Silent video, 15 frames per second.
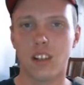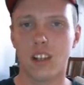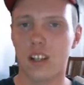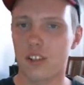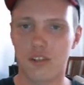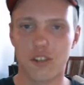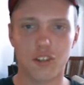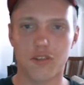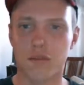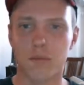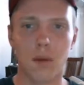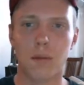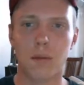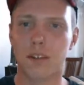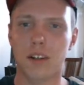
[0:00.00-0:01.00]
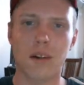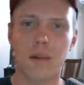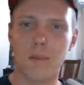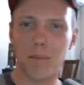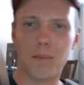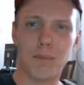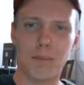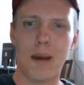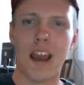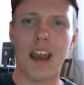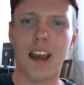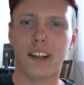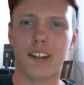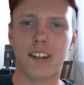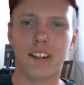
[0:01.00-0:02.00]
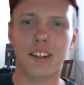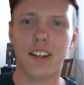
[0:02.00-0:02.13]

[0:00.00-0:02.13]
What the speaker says: Just remember to pack your